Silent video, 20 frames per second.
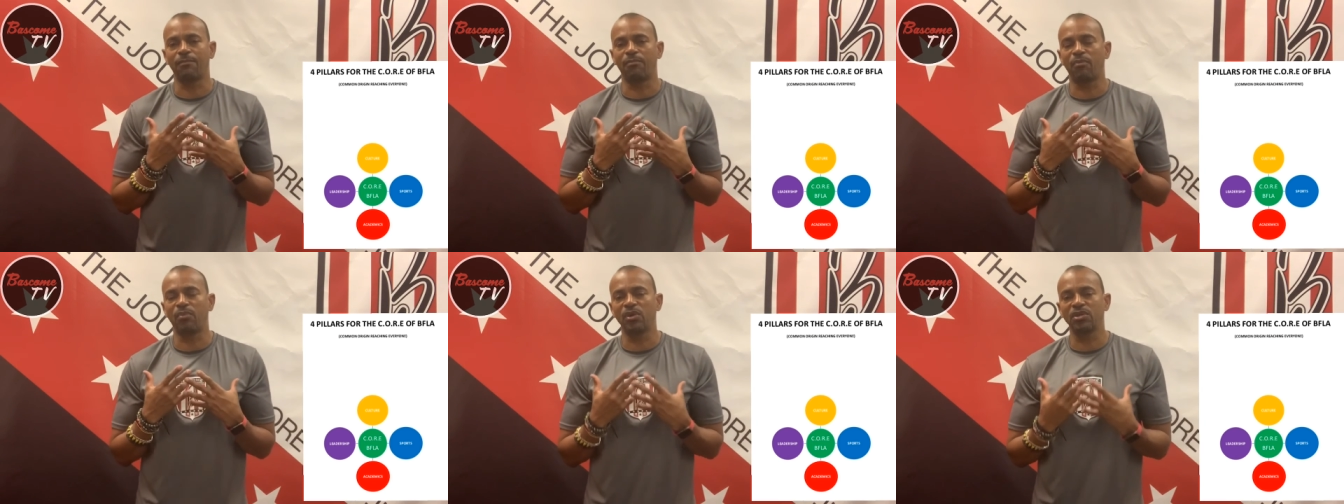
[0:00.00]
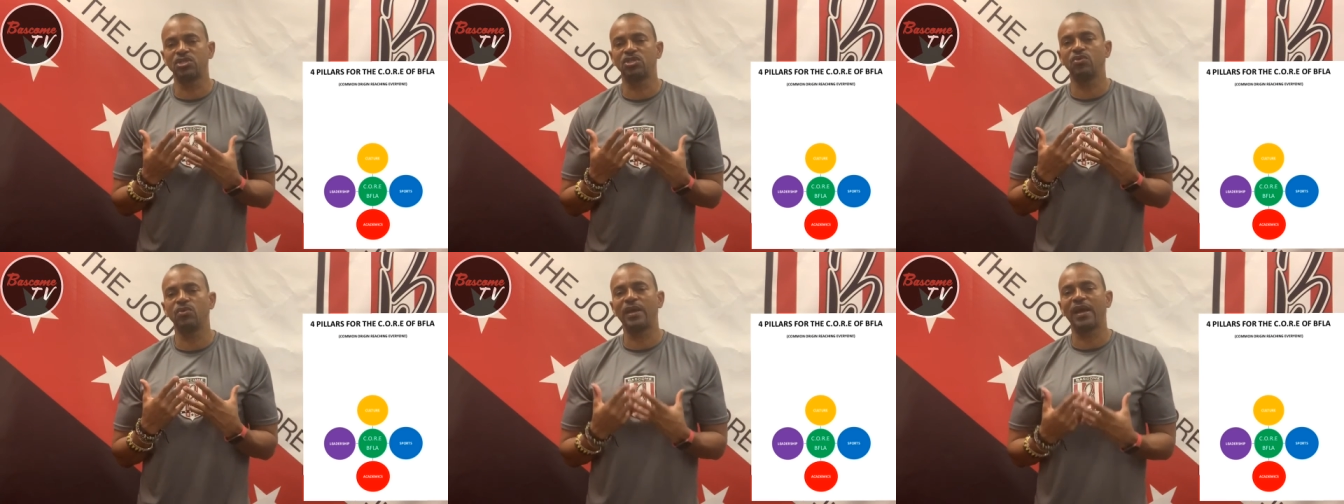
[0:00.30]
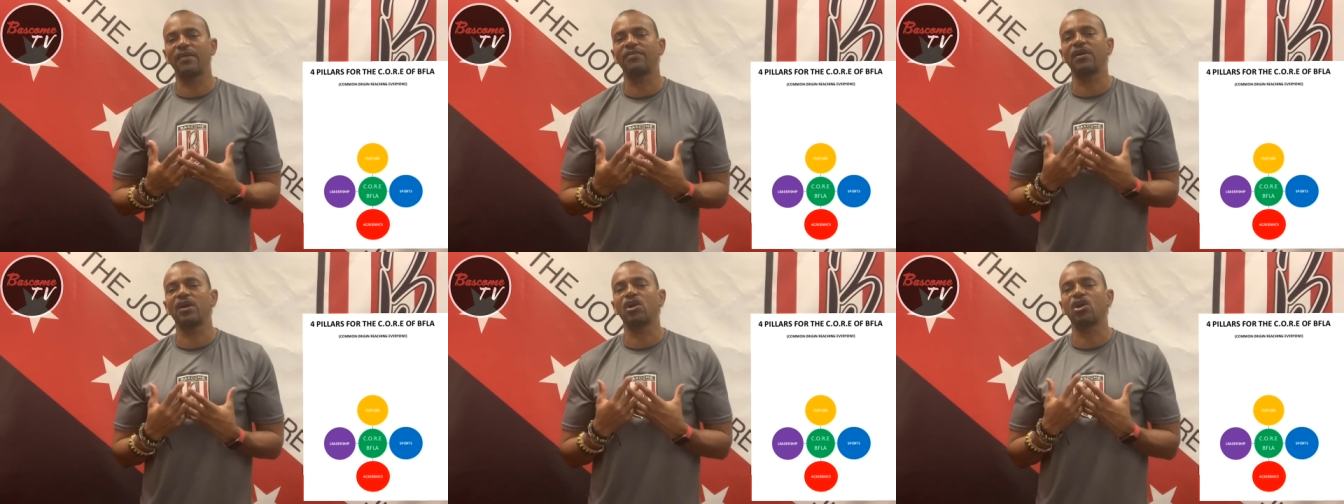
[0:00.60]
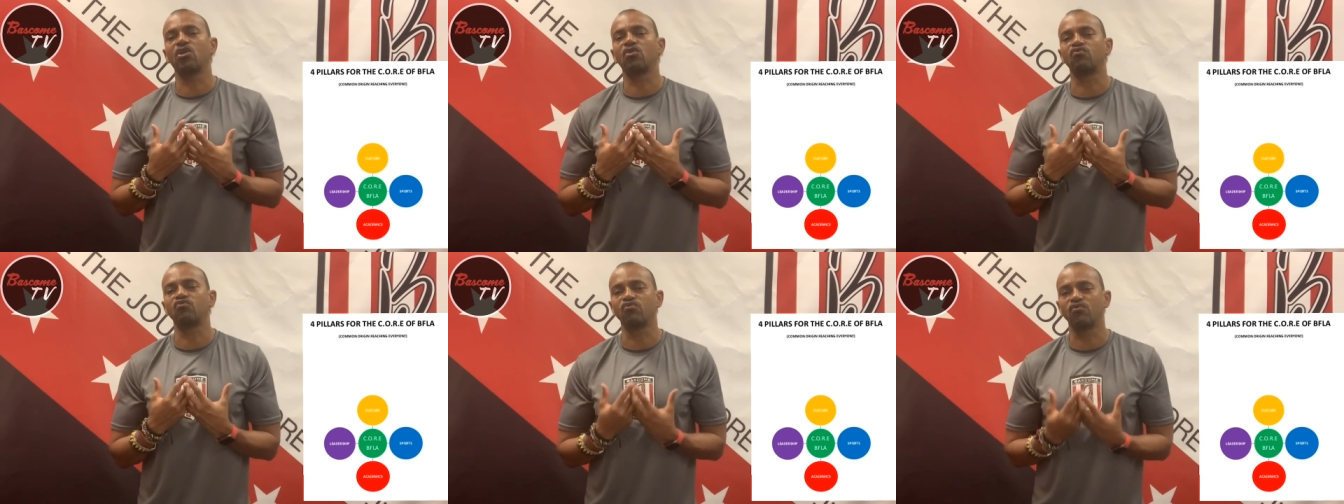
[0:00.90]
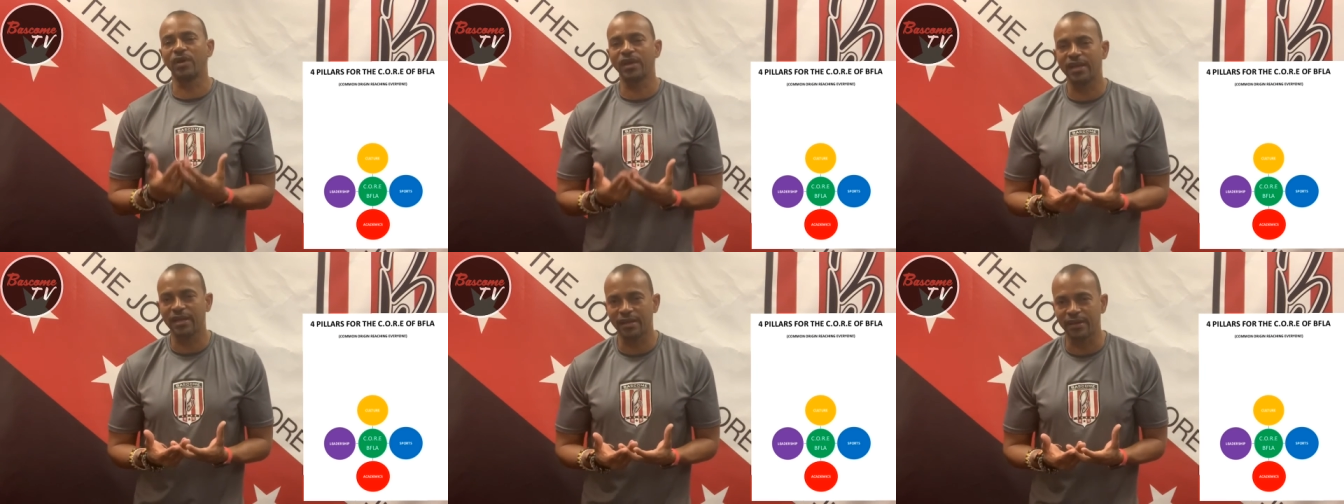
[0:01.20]
put together a
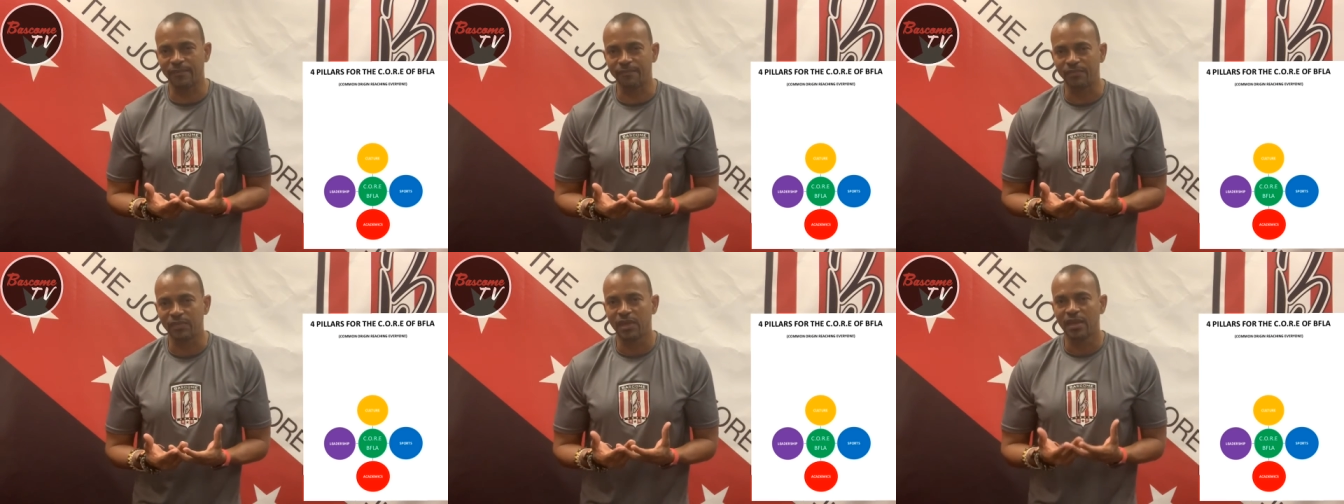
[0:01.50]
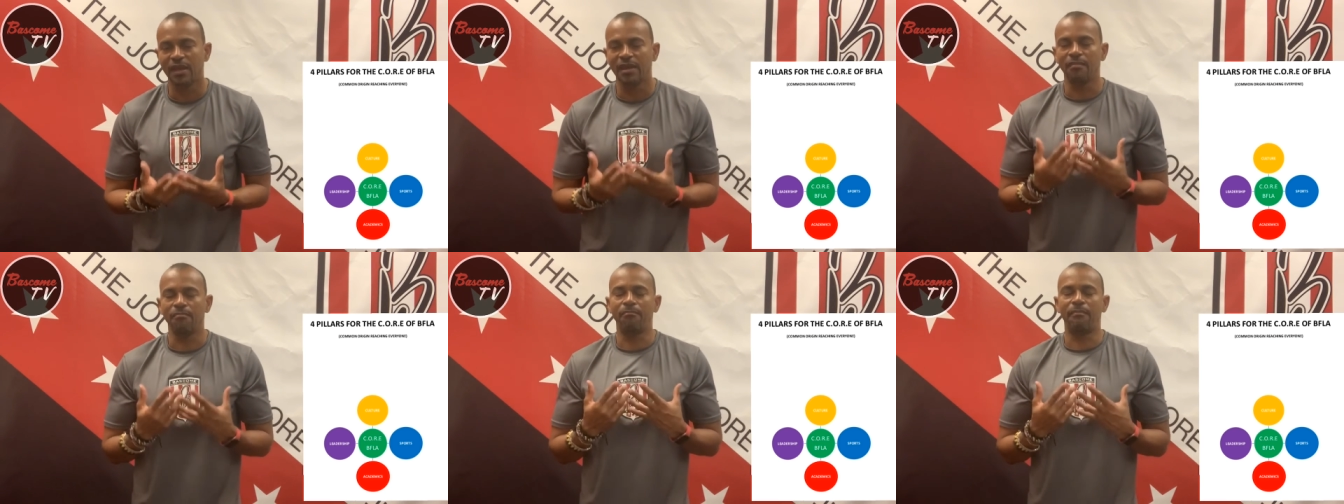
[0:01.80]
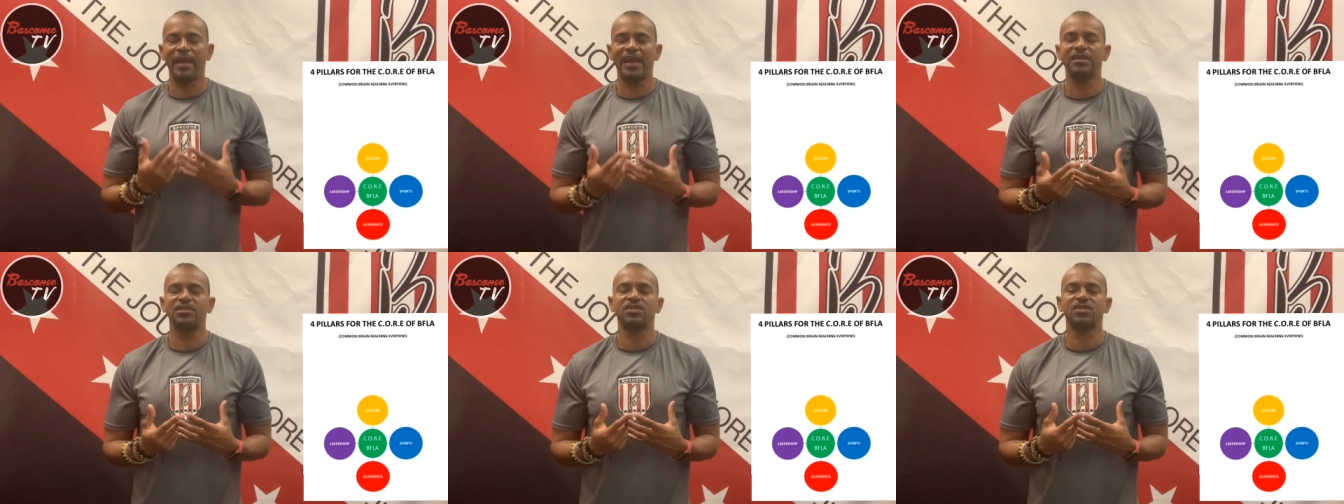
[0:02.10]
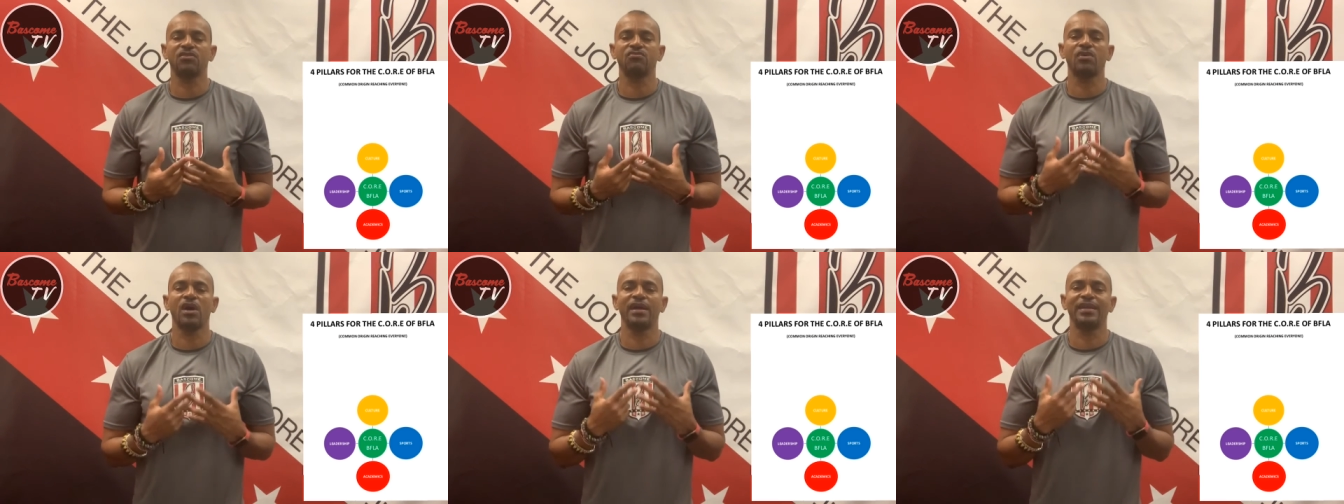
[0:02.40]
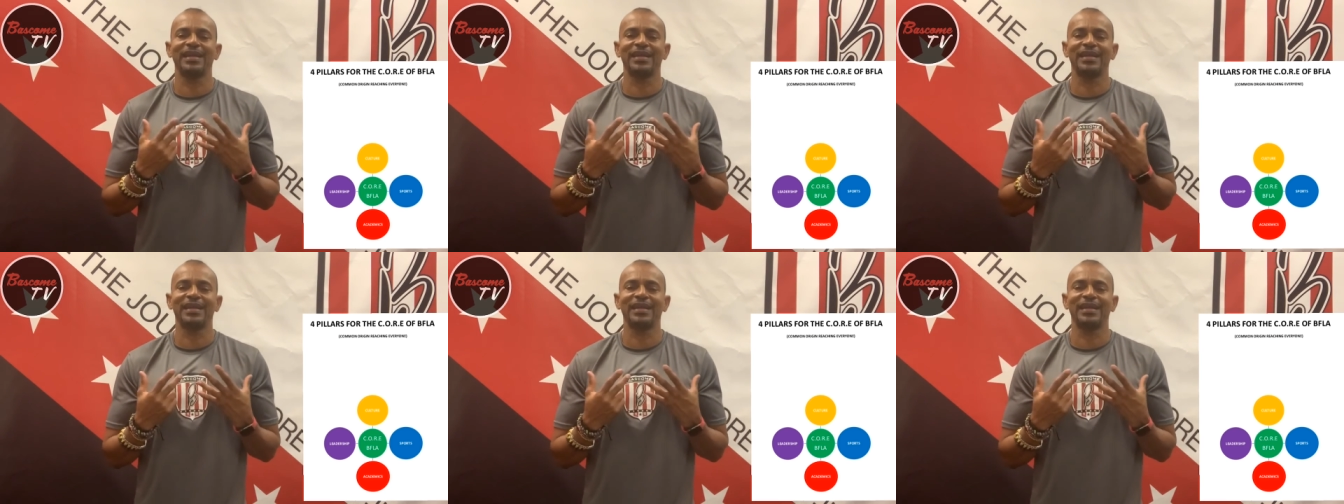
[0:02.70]
curriculum based around the